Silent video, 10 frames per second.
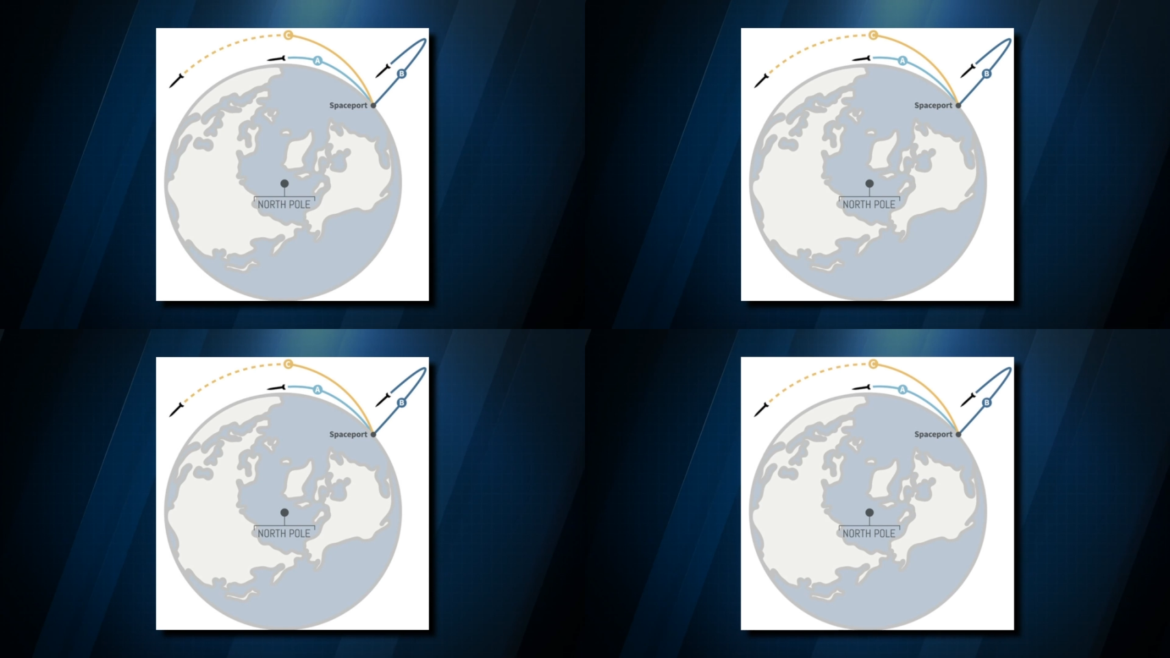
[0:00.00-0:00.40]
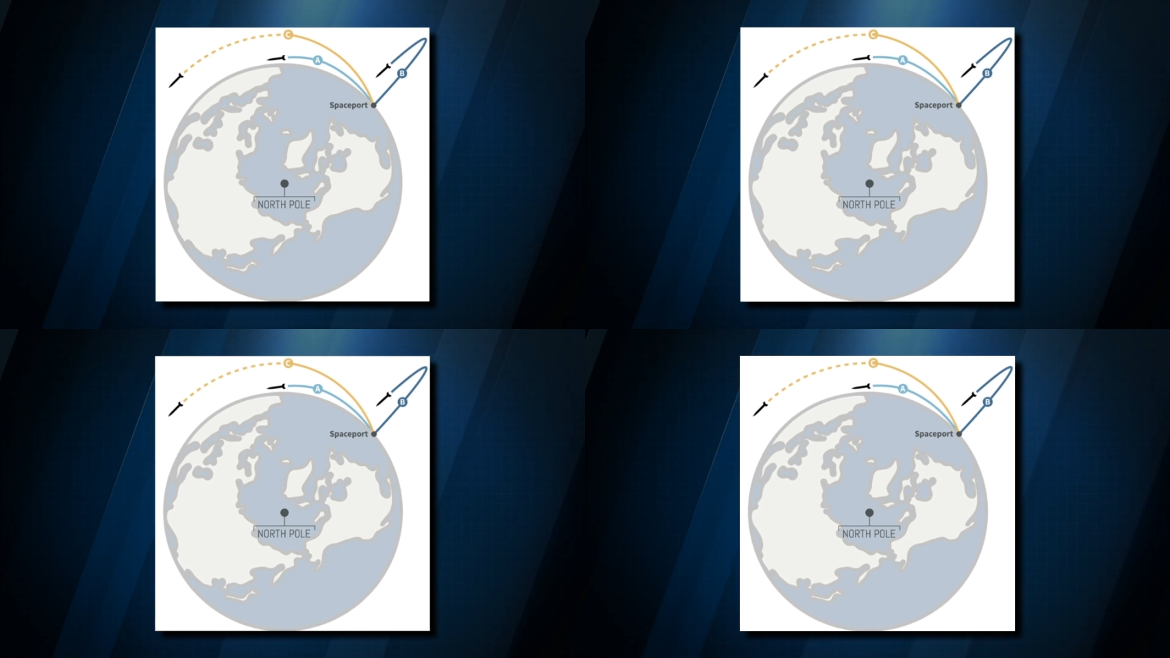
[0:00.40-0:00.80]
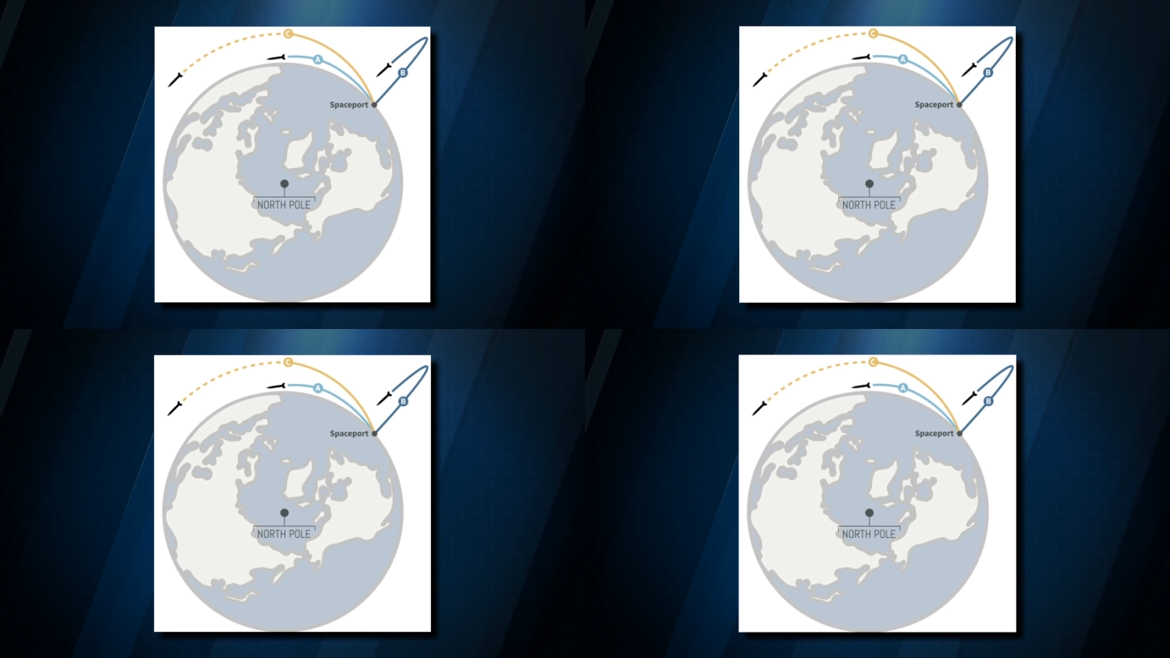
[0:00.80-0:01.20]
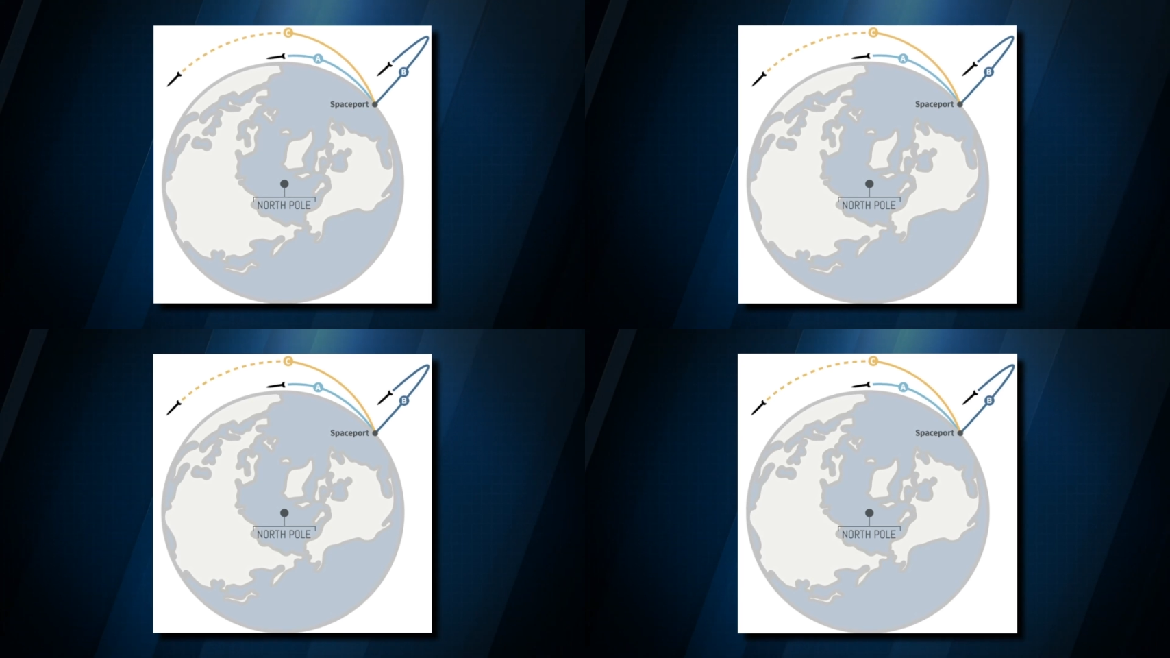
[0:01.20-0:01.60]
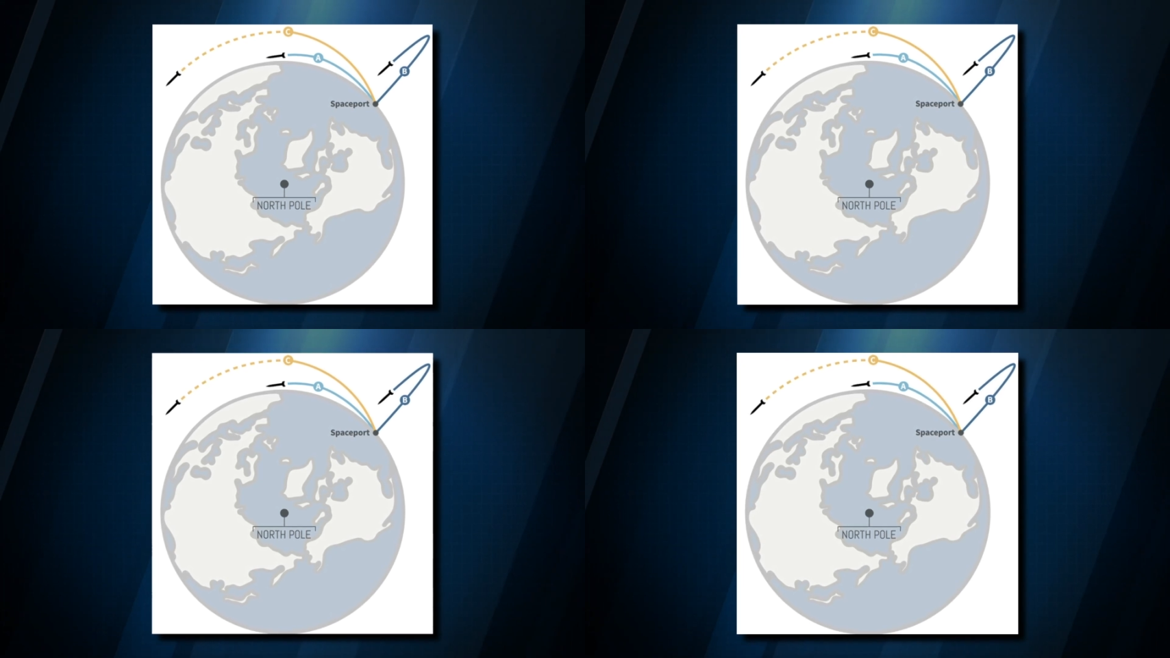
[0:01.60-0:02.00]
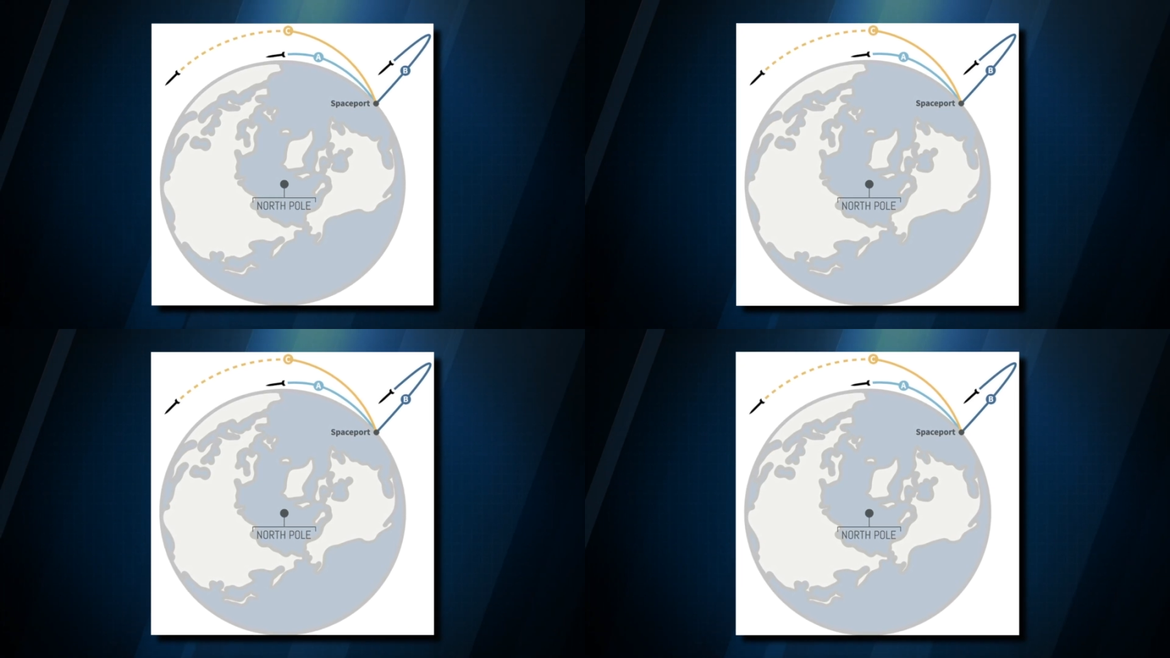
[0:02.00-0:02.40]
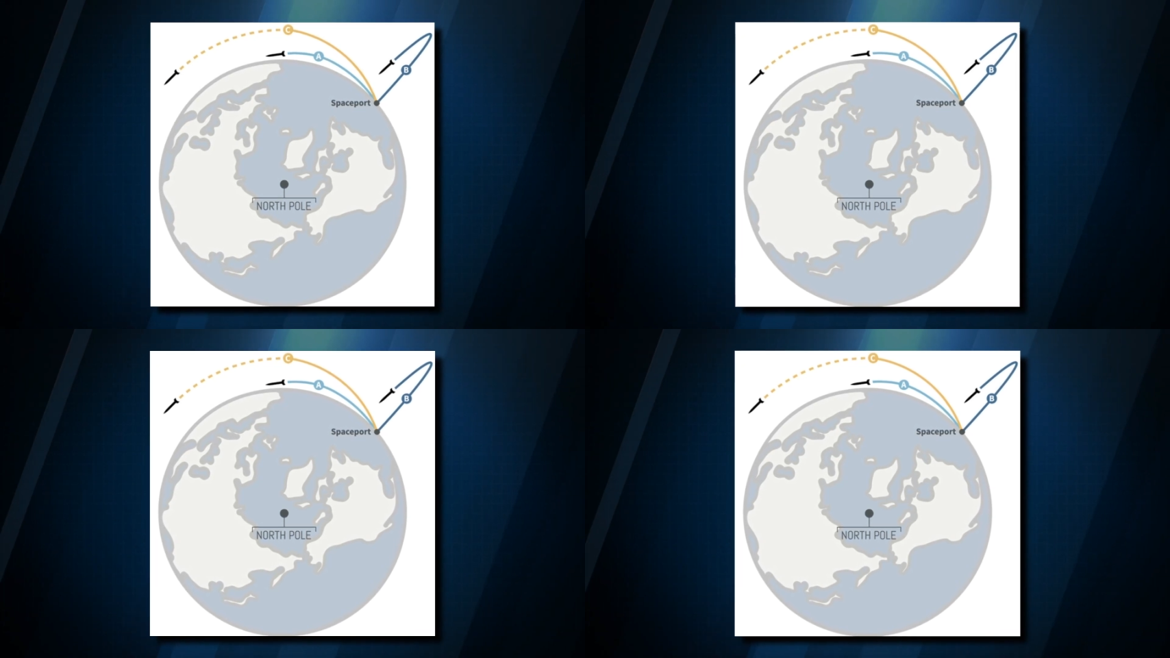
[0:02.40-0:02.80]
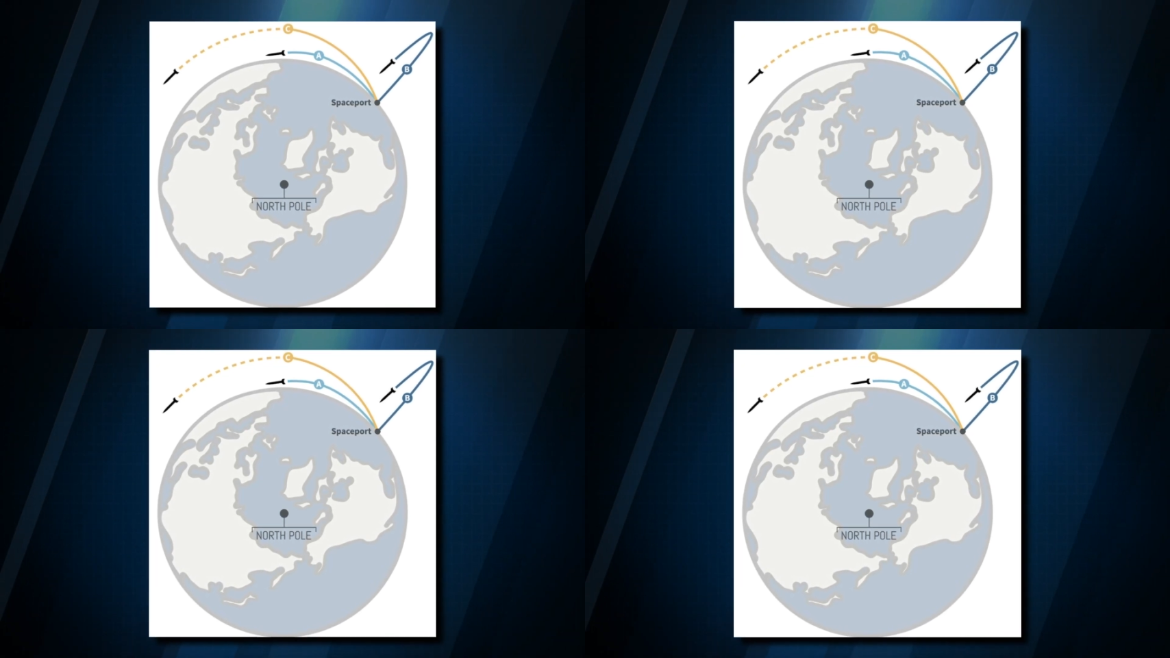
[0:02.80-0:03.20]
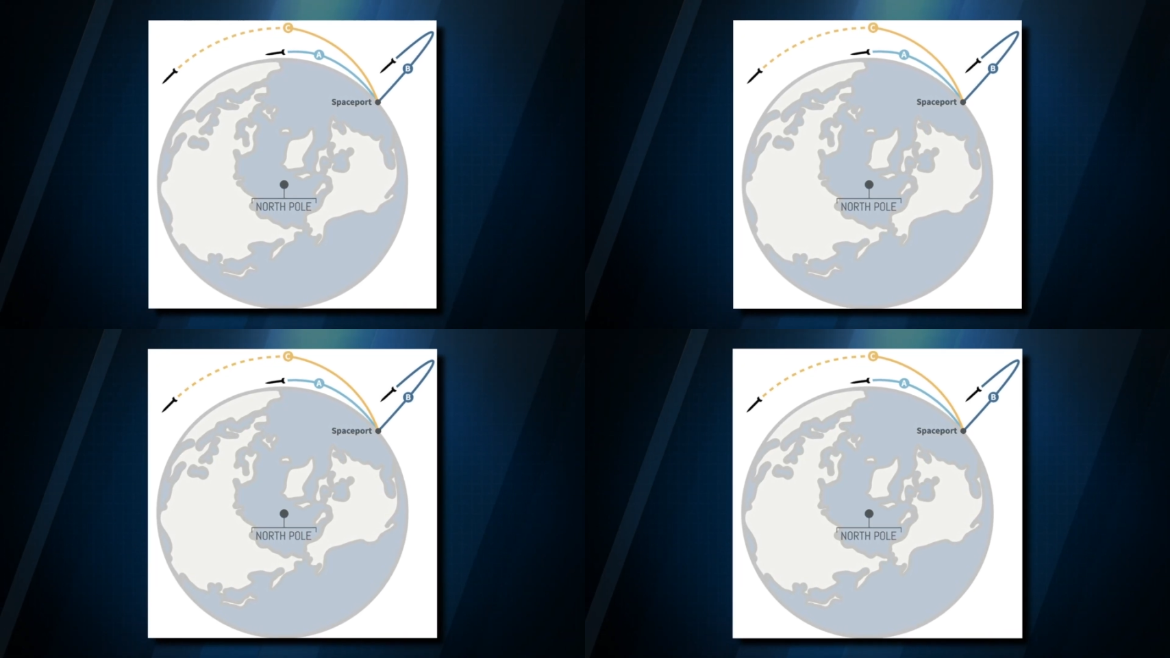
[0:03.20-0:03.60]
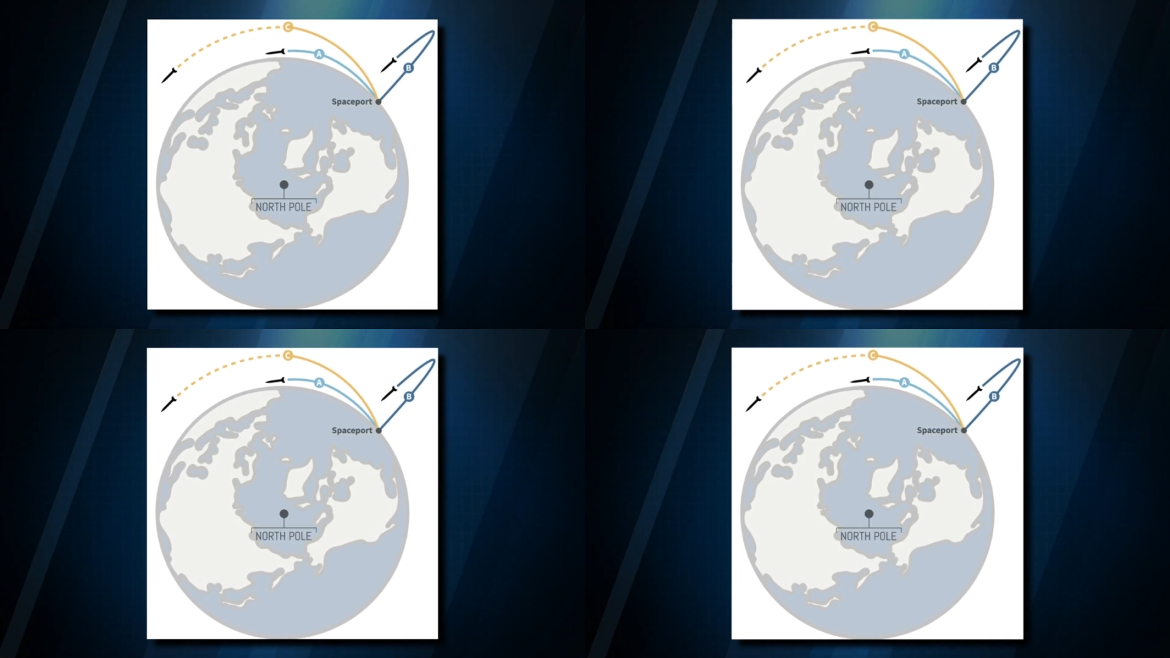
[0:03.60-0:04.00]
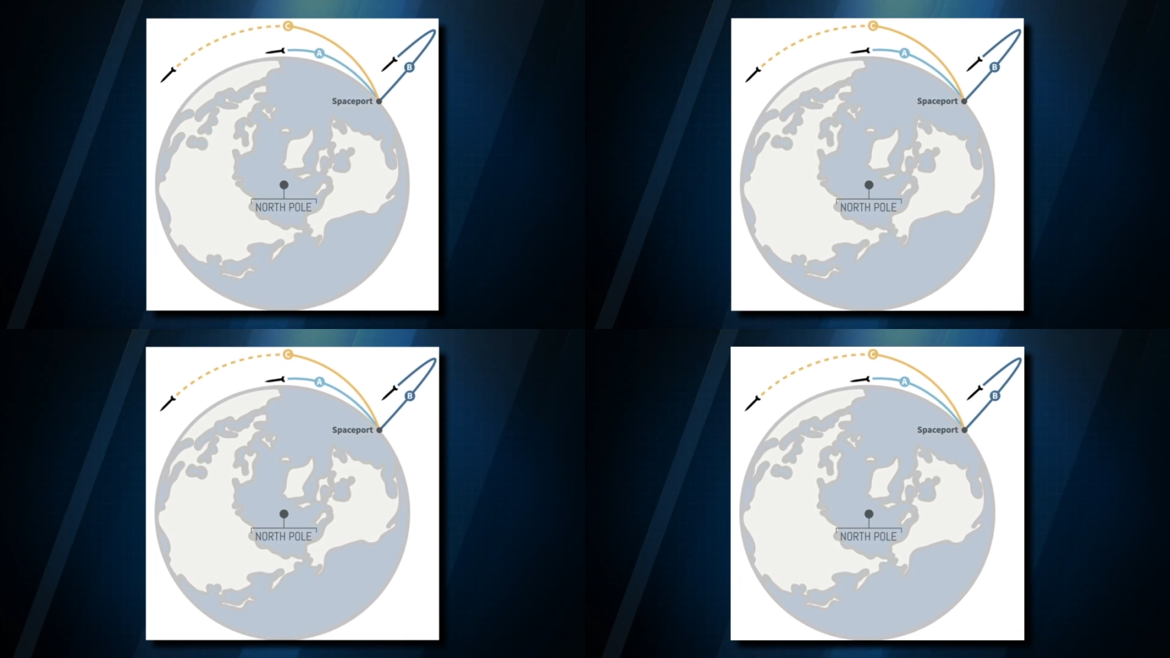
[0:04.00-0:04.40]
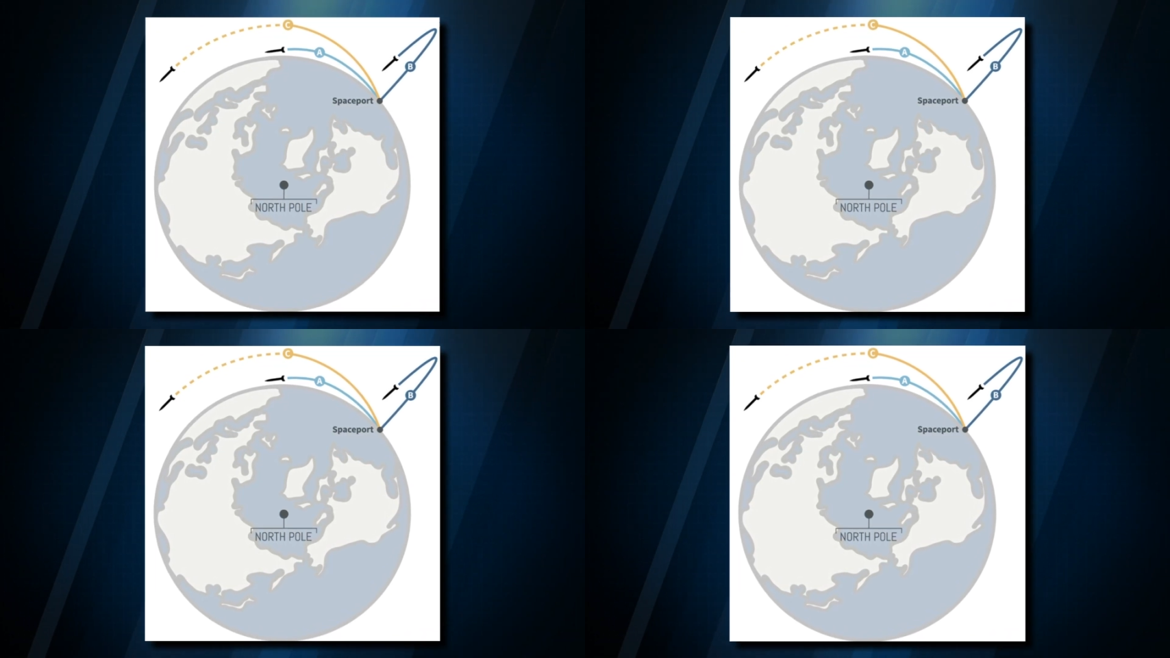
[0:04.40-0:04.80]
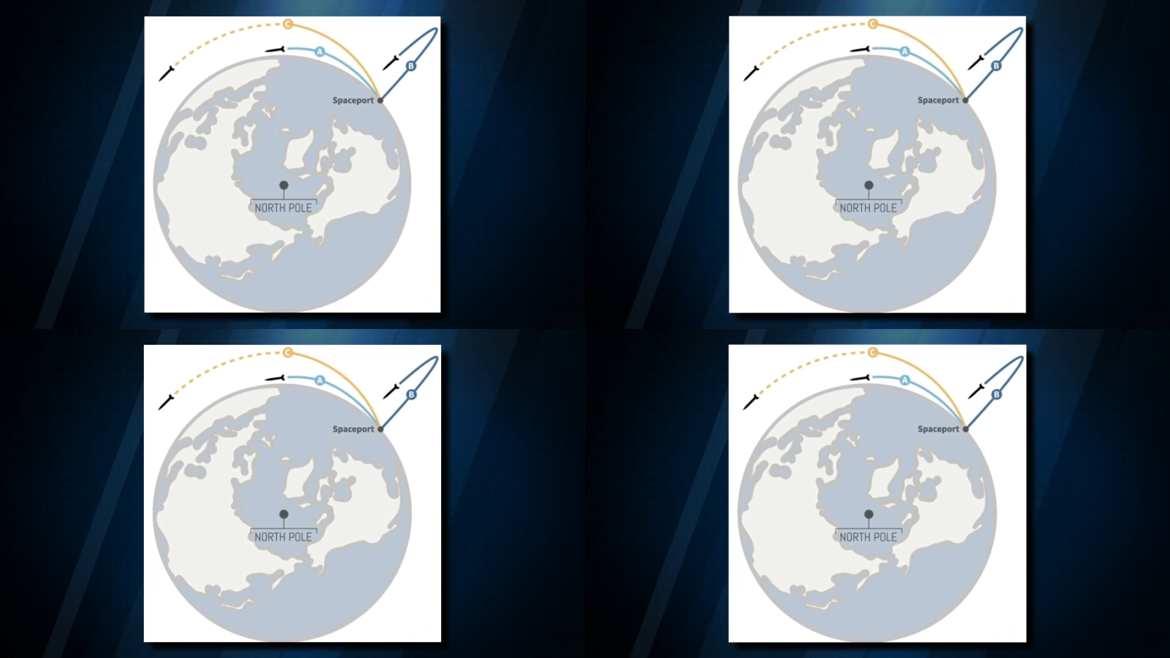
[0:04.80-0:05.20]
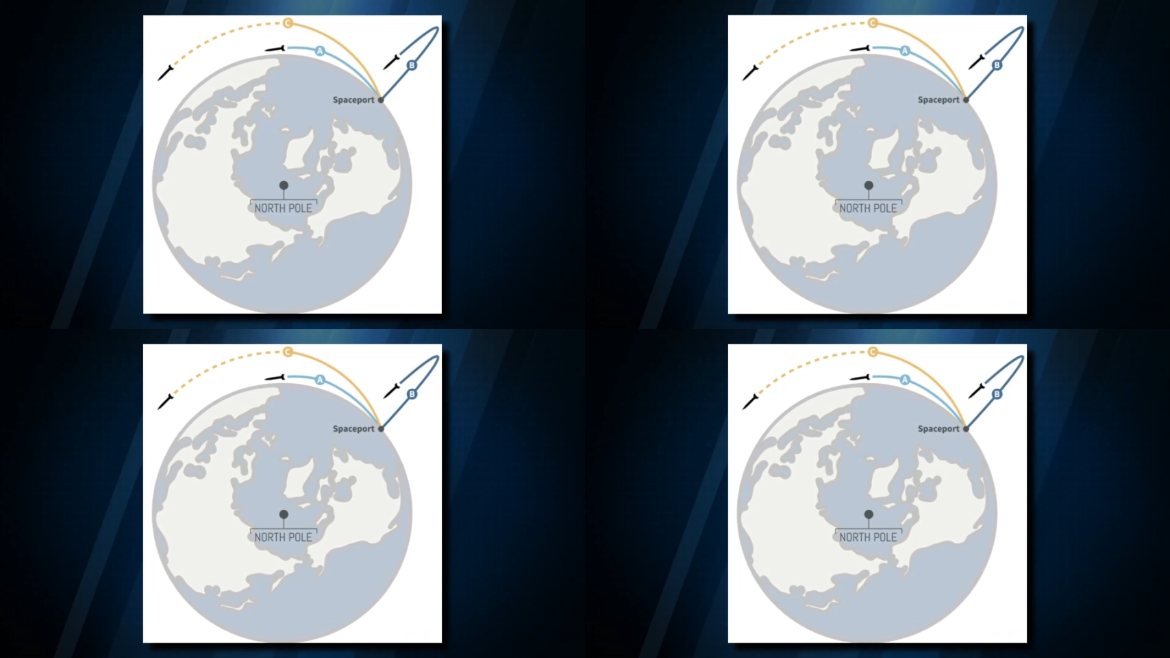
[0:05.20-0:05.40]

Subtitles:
[unreadable: no face in view]